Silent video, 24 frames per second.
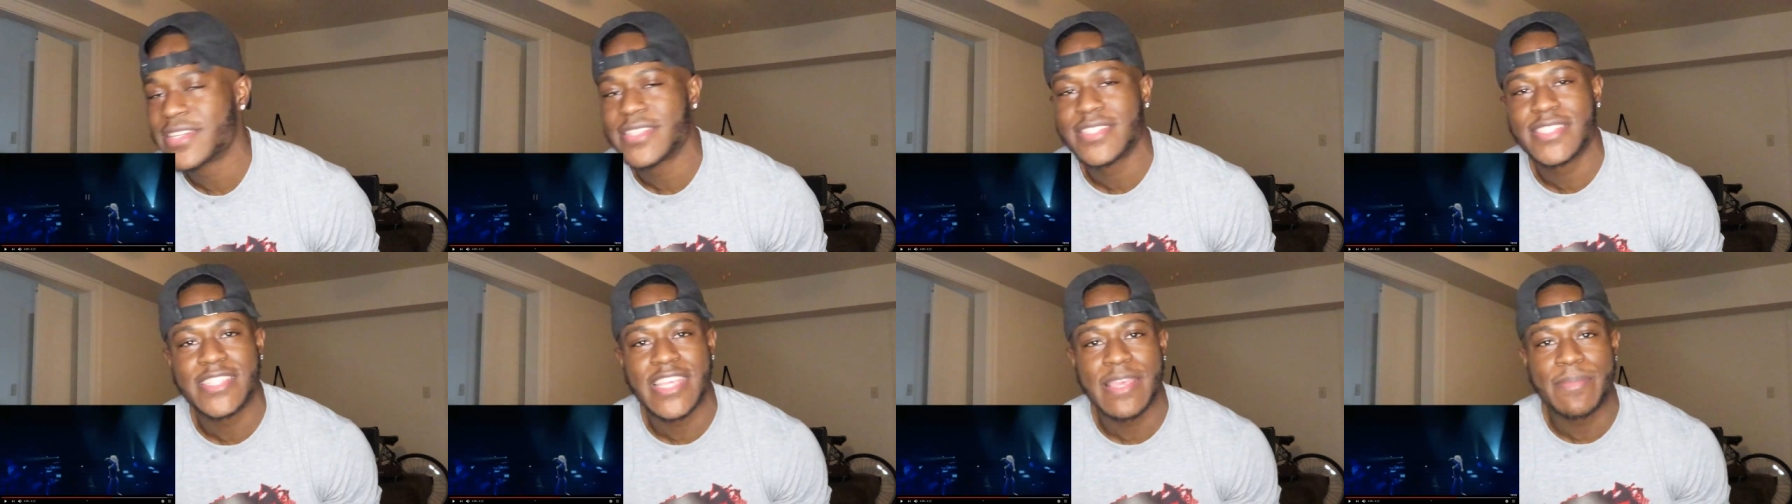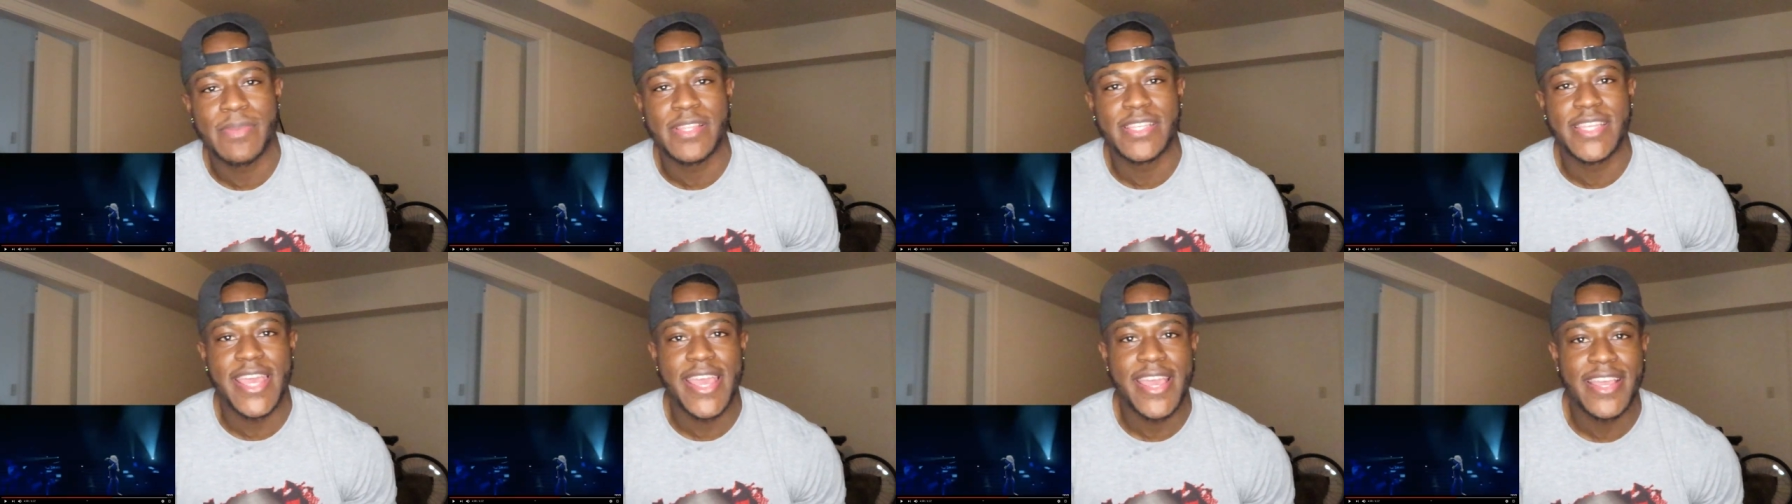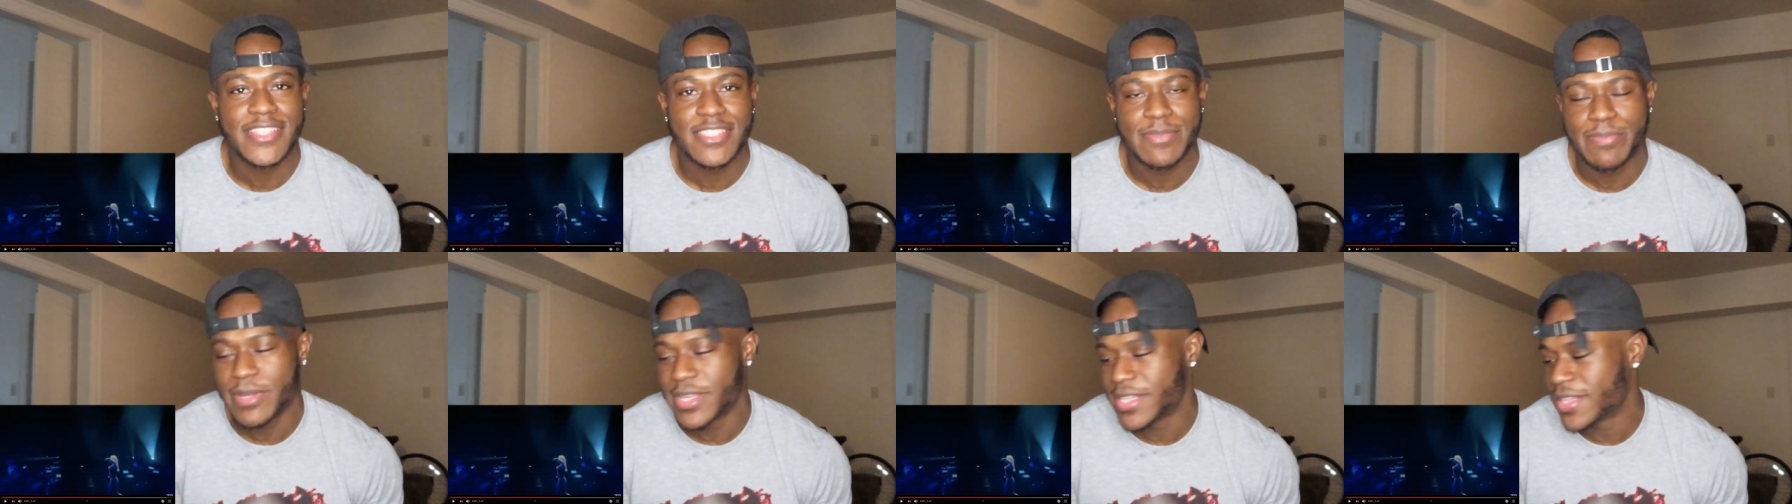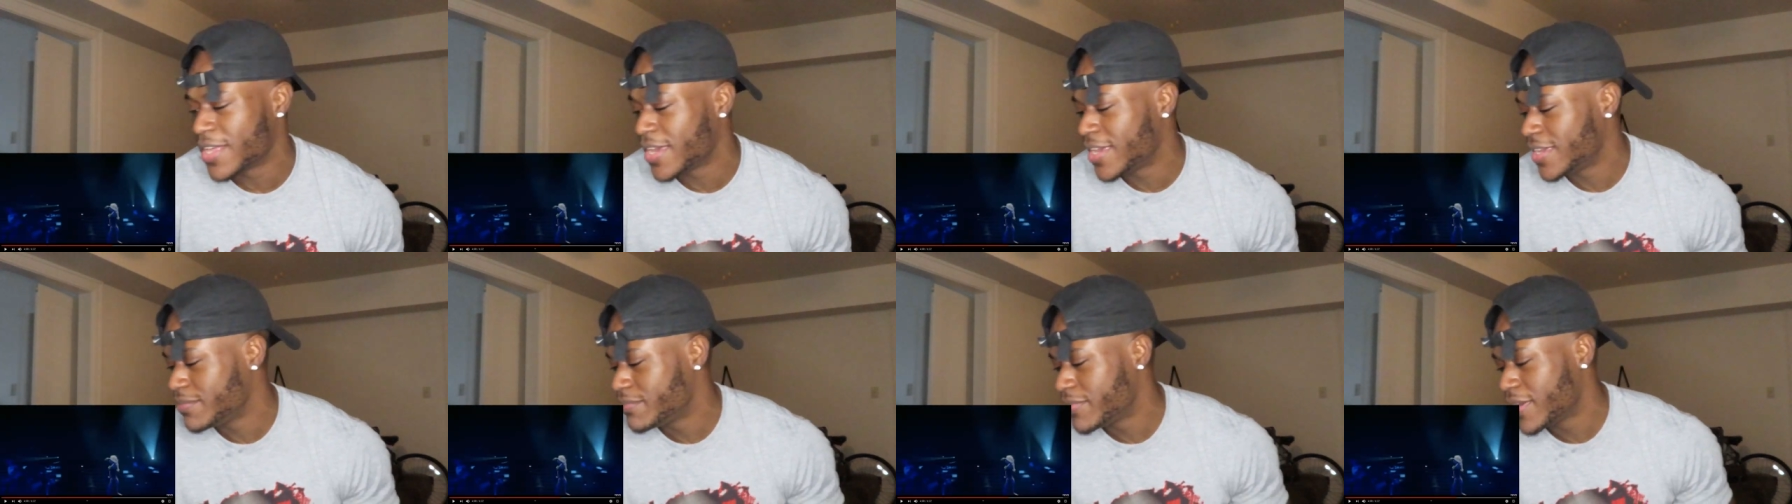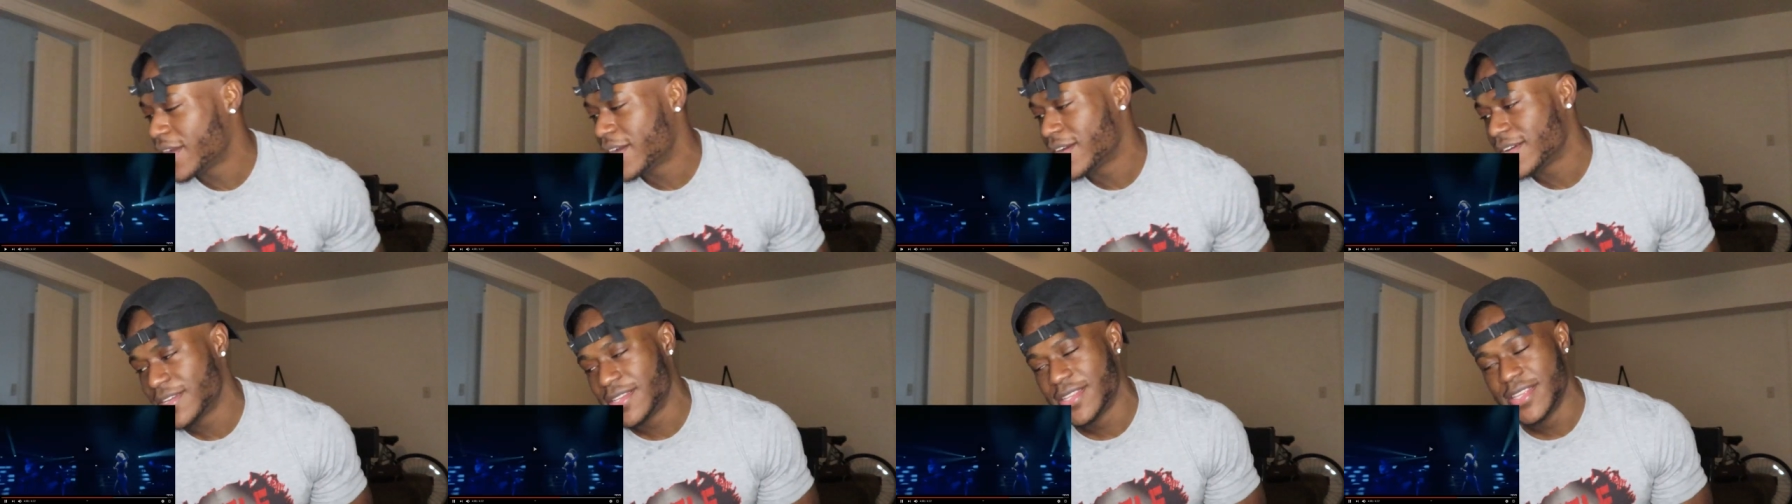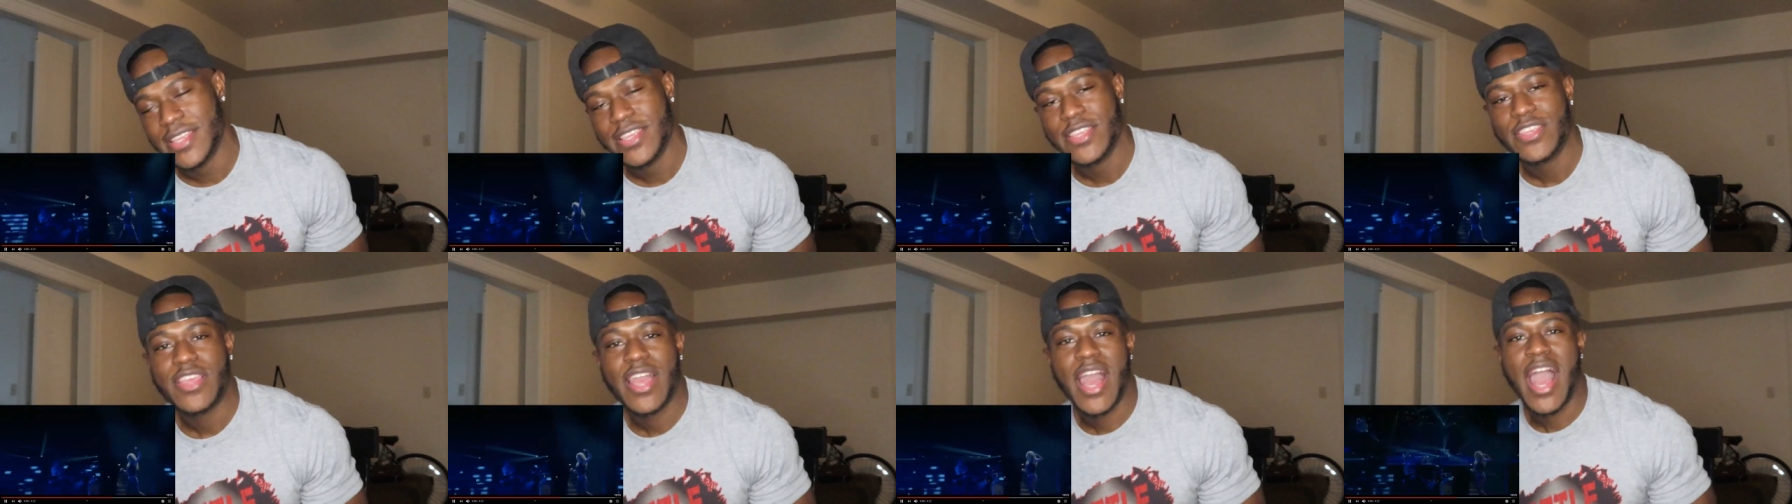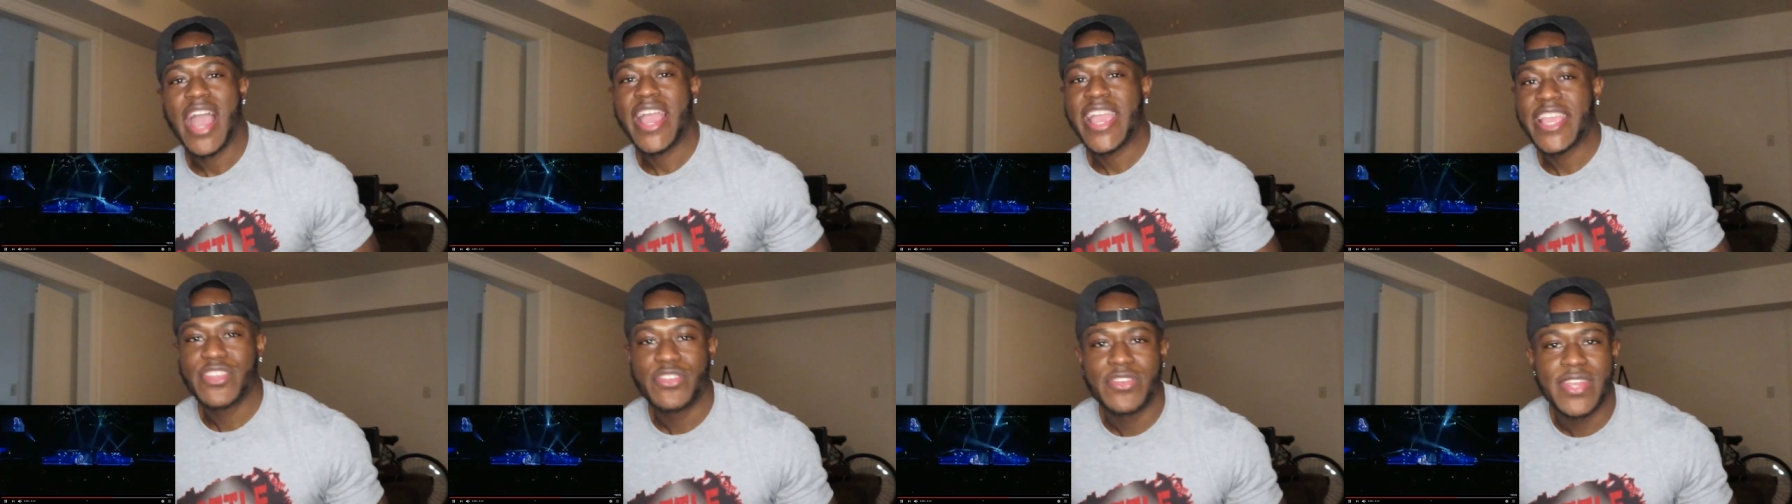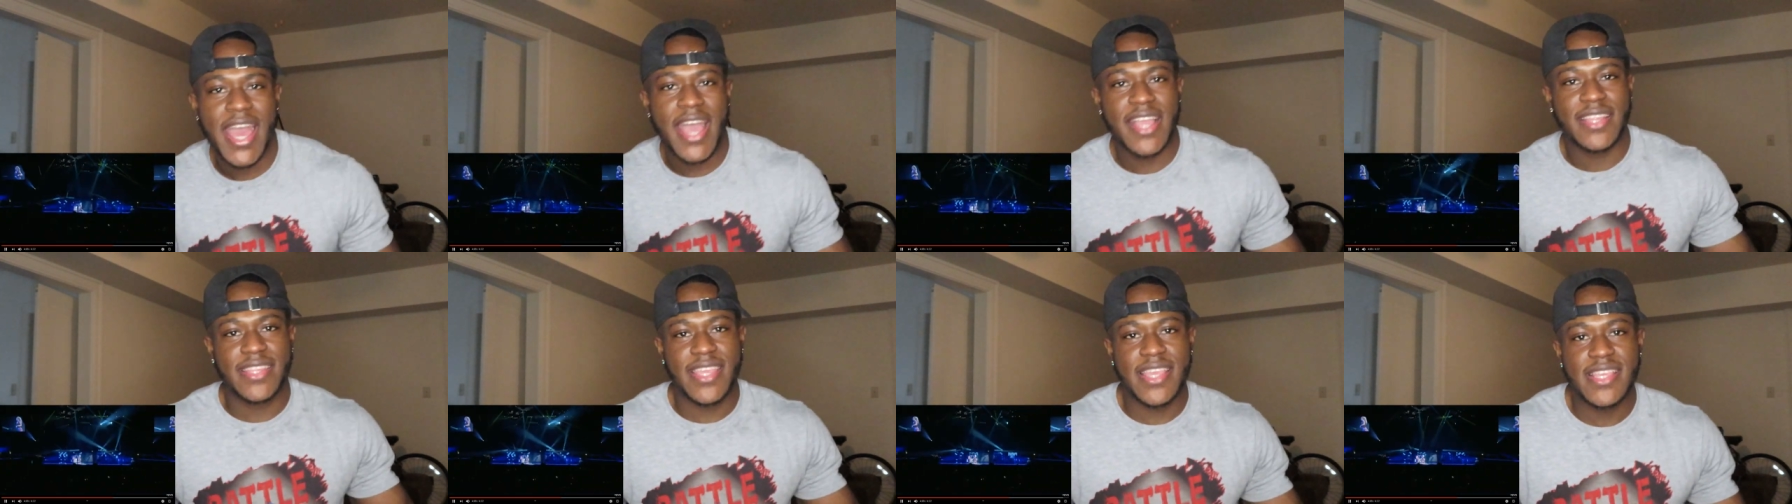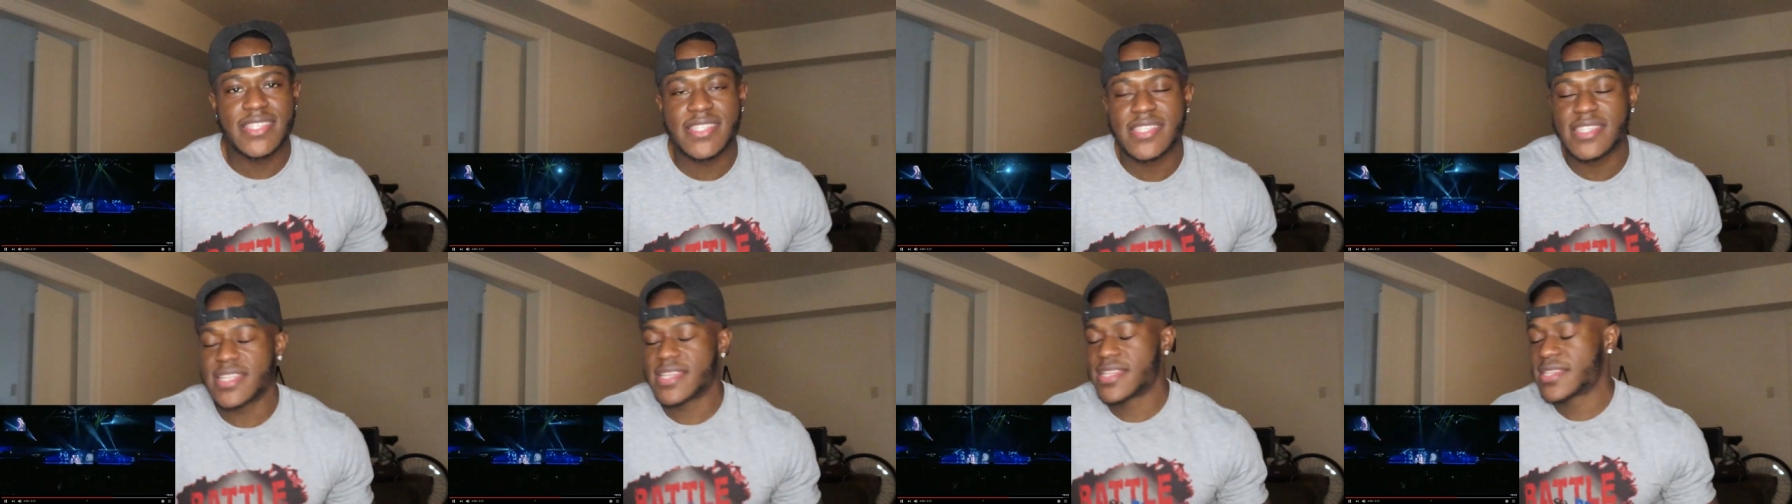to see me dance, but like, bro, how can you not dance to